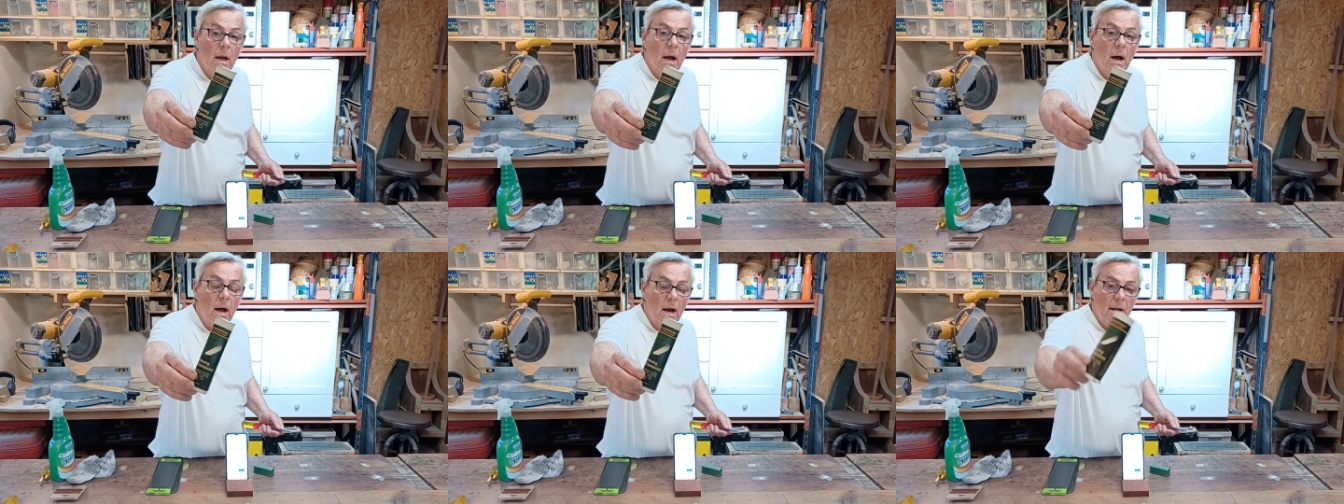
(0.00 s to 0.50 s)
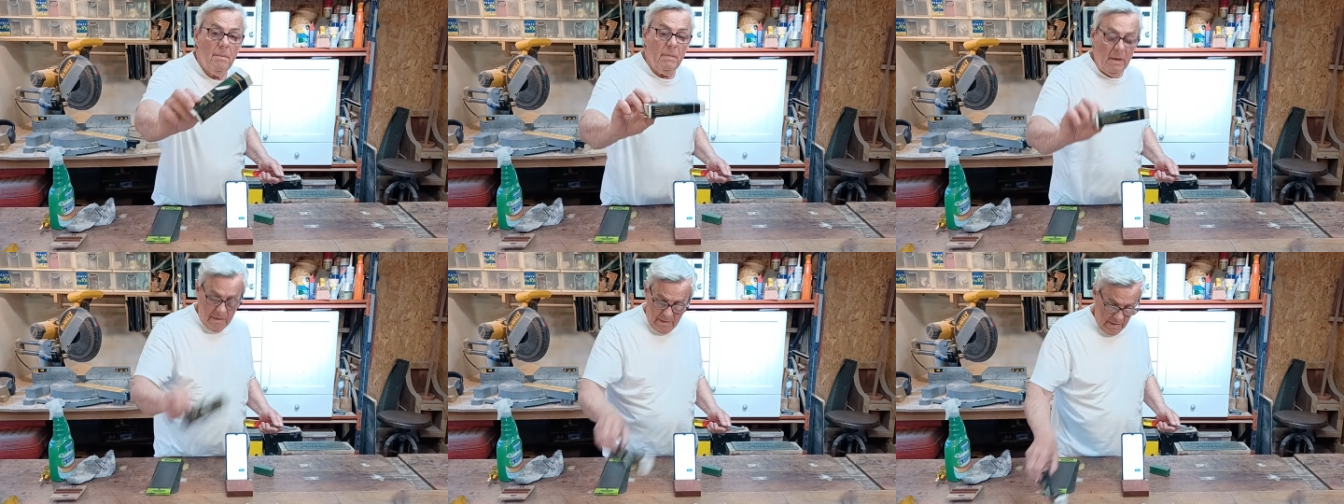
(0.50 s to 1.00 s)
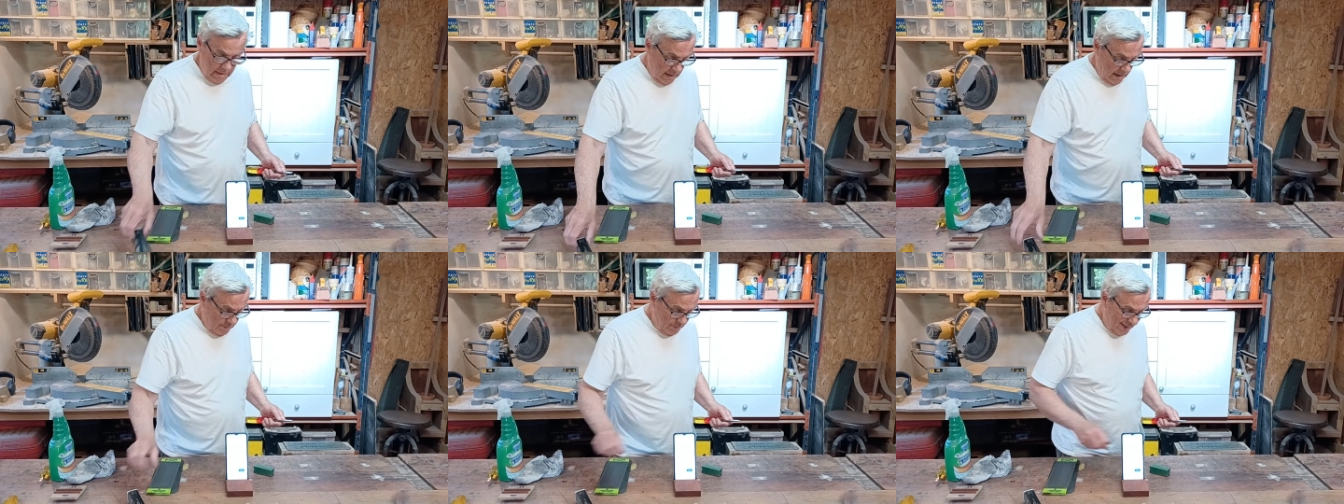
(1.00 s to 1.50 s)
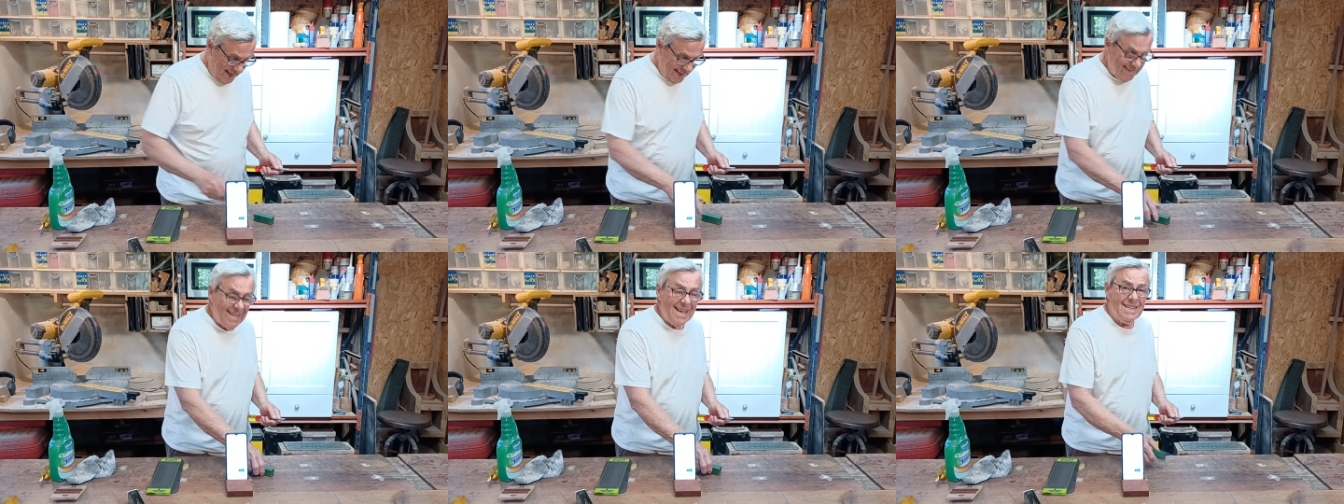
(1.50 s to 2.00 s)
but it
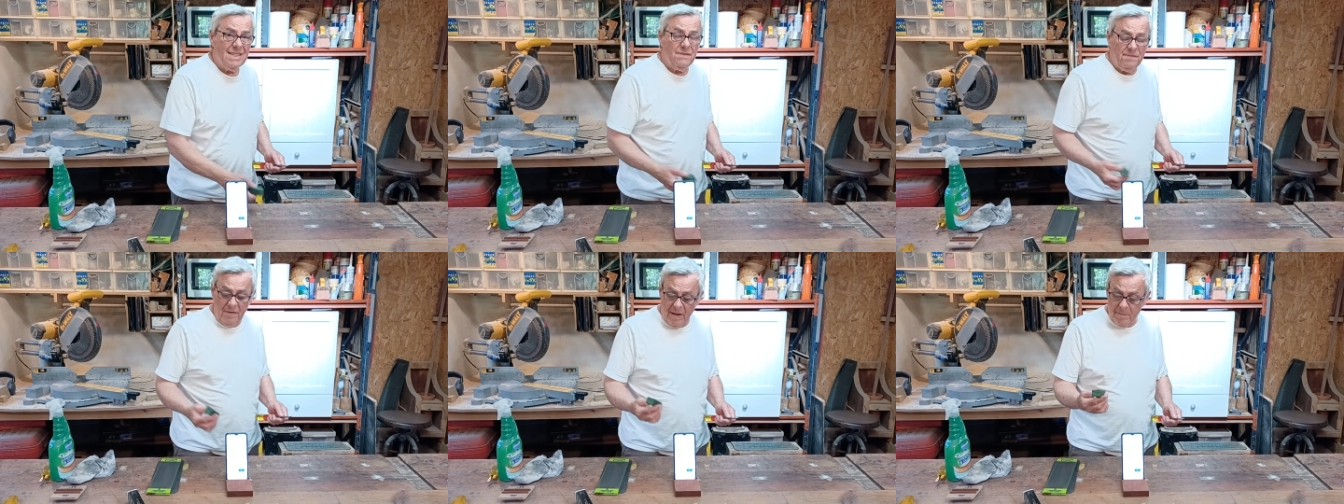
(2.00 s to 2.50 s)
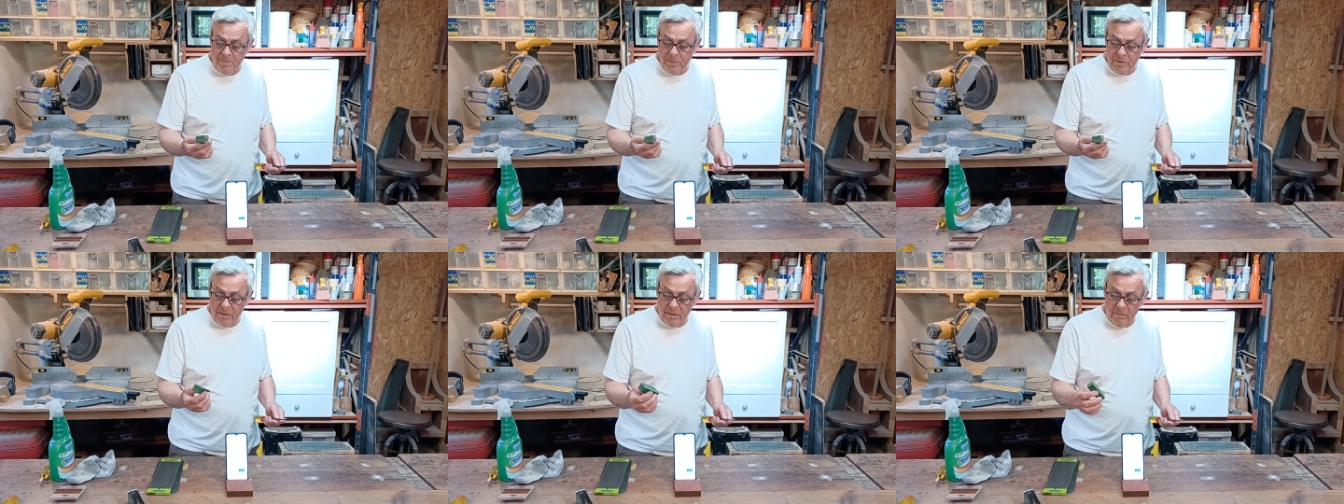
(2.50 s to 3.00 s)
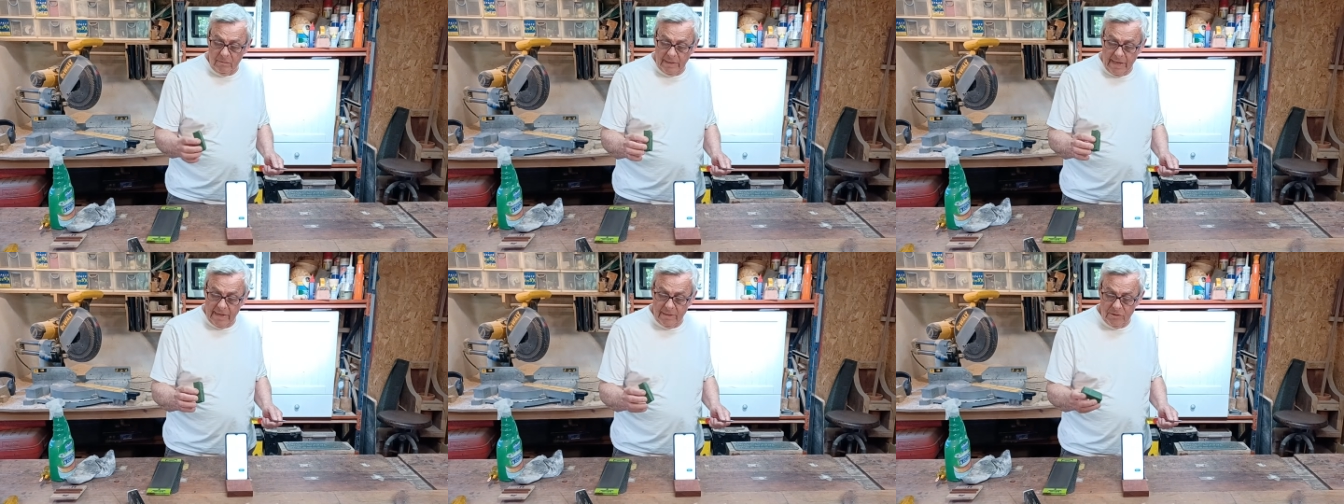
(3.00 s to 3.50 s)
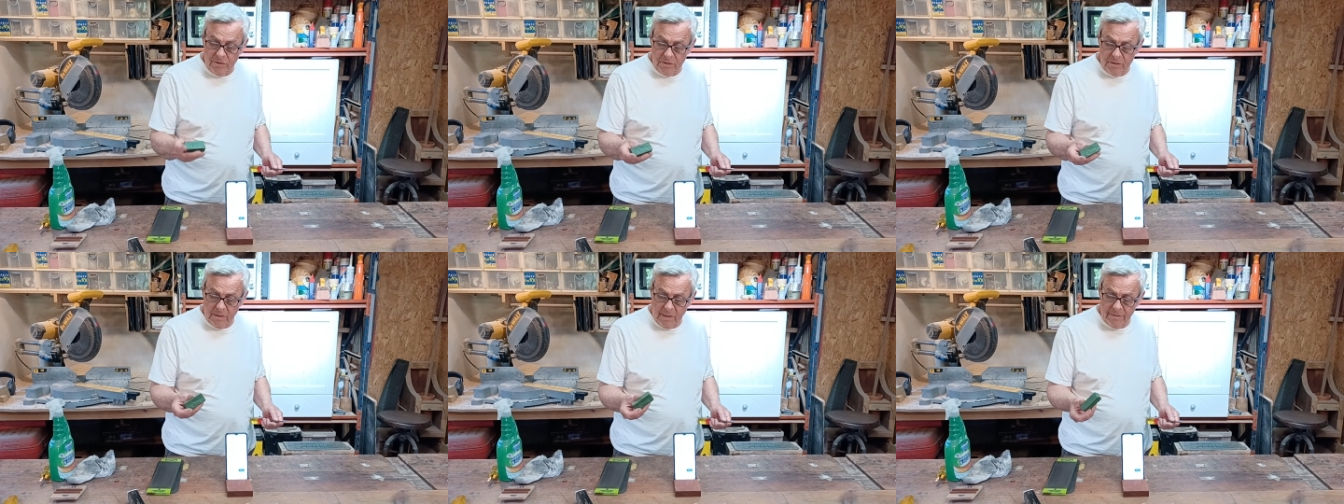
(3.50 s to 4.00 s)
lasts for absolutely
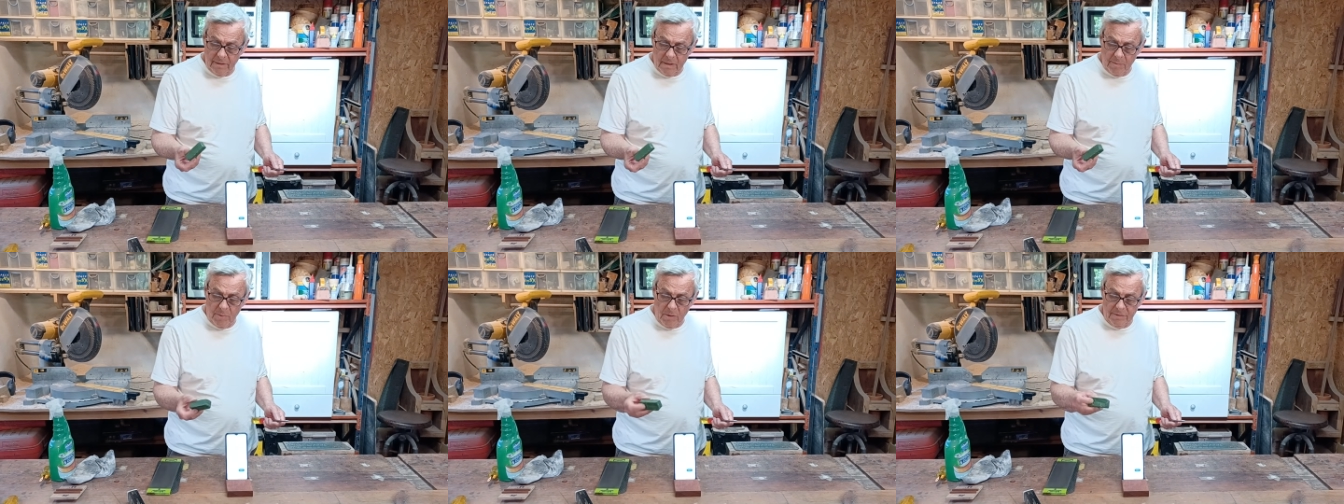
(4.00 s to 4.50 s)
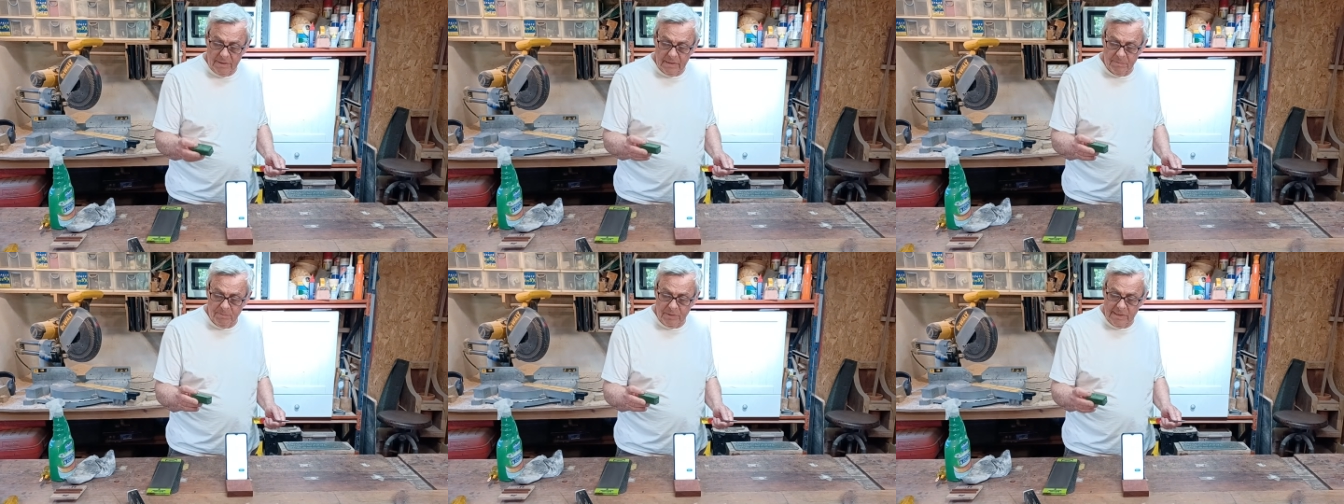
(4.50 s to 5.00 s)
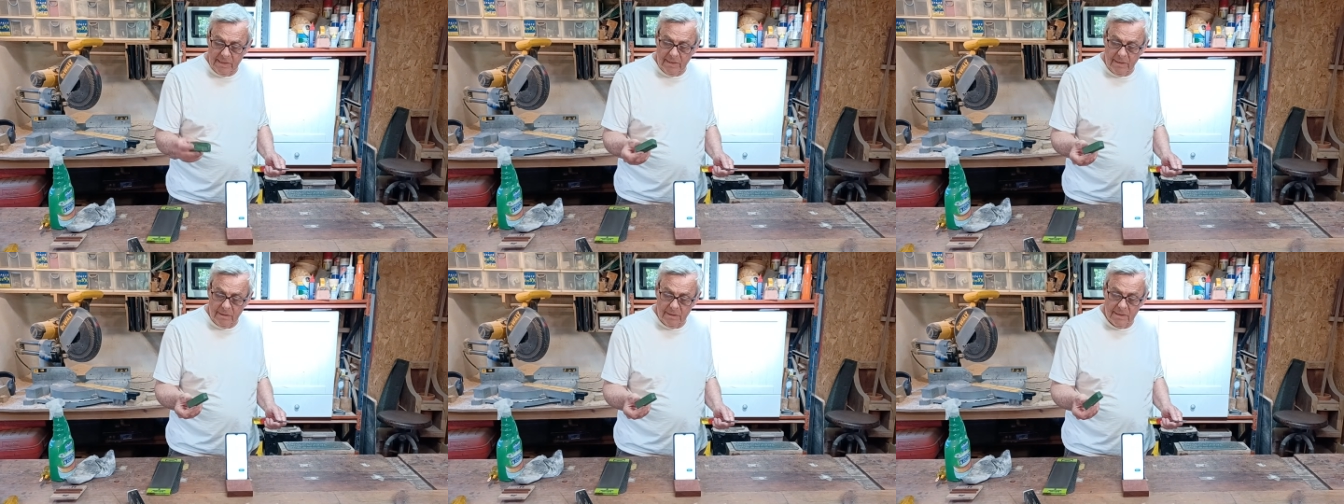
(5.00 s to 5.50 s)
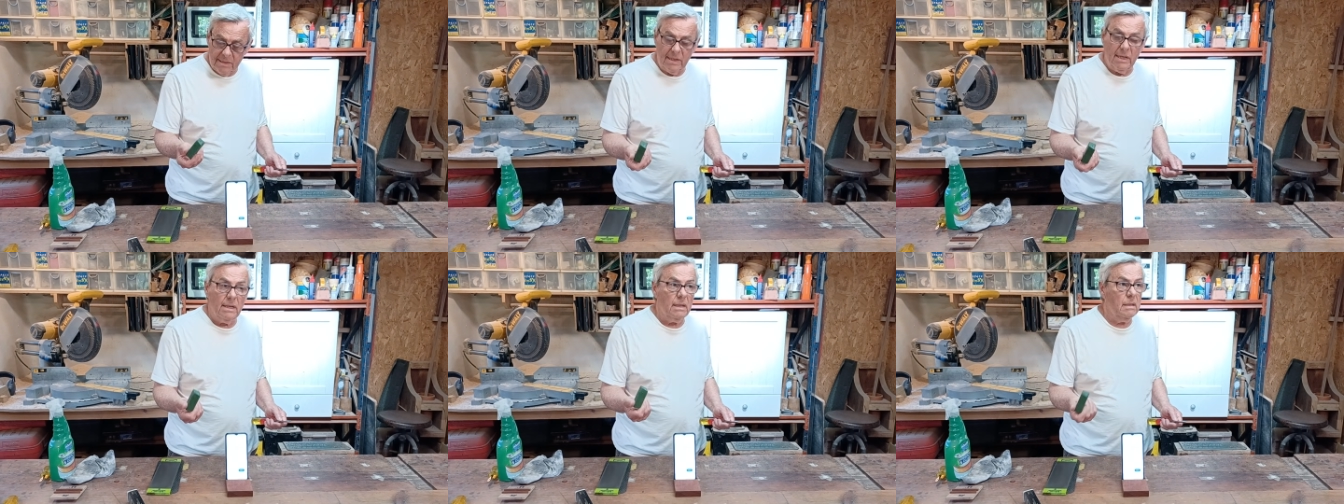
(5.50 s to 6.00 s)
ages. I think I bought this particular stick,